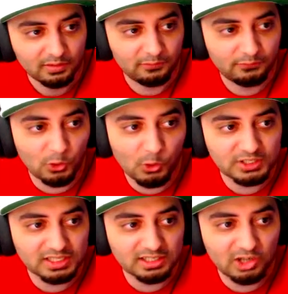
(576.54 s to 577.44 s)

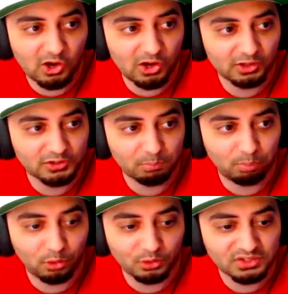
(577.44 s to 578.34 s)
thirty cards
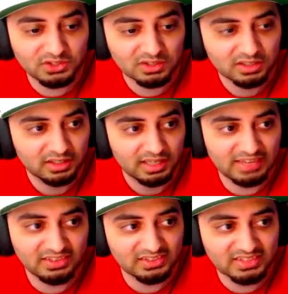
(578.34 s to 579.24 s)
plus
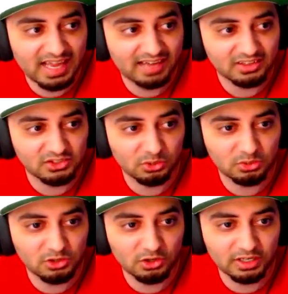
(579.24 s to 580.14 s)
in the set, so
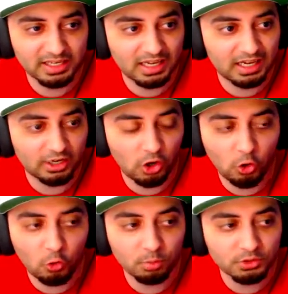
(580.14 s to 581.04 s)
you're gonna get like a
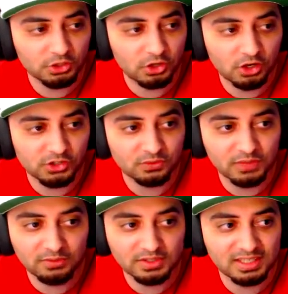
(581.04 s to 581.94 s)
whole bunch of cards you've
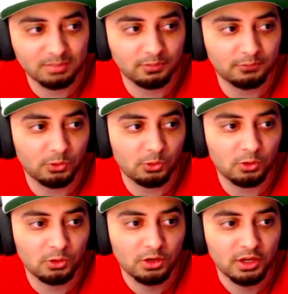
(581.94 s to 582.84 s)
never seen
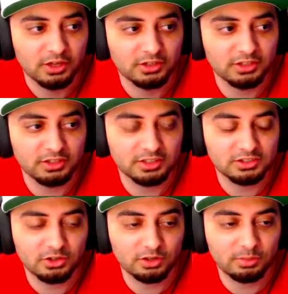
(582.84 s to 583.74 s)
before. Y it's
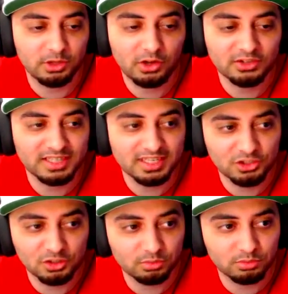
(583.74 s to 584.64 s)
gonna be hard to get
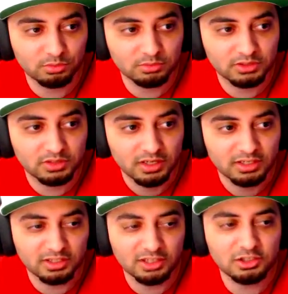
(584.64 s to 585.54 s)
doubles.
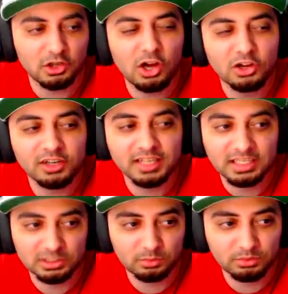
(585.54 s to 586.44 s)
You, you are gonna
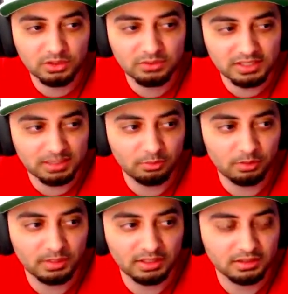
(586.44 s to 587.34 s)
get doubles obviously, but I
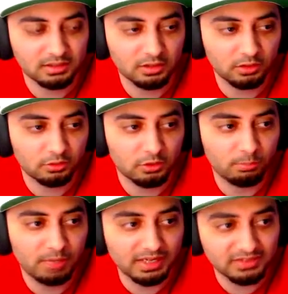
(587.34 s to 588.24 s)
mean it, you know,
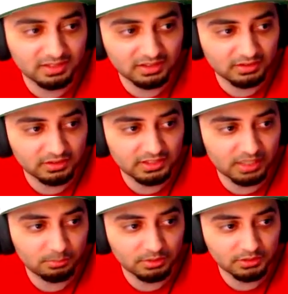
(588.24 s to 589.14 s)
compared to
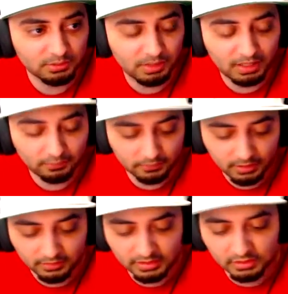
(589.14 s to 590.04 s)
Champions Path,
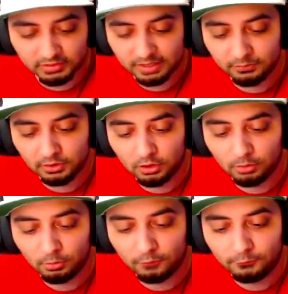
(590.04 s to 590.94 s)
there's a definitely a lot
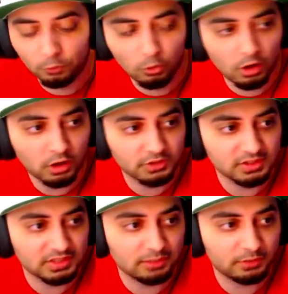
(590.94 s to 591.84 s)
more full arts,
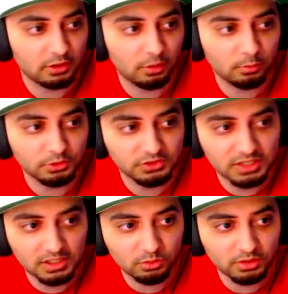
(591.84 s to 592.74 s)
there's definitely a lot more
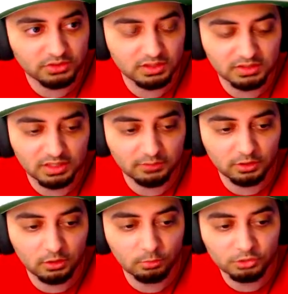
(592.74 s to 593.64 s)
secrets, there's definitely
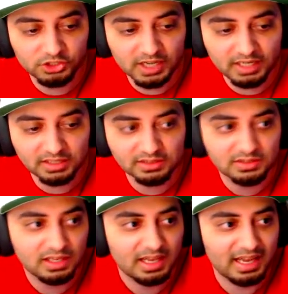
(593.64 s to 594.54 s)
a lot more shinies
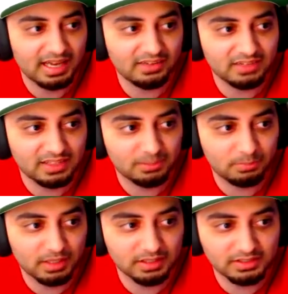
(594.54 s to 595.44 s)
in this
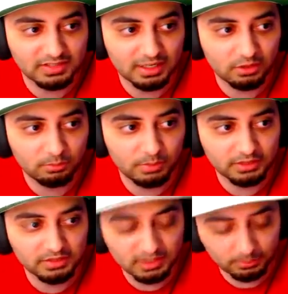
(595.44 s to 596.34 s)
uh, set
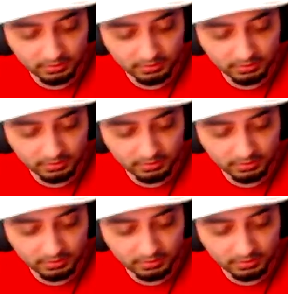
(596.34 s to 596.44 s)
compared to Champions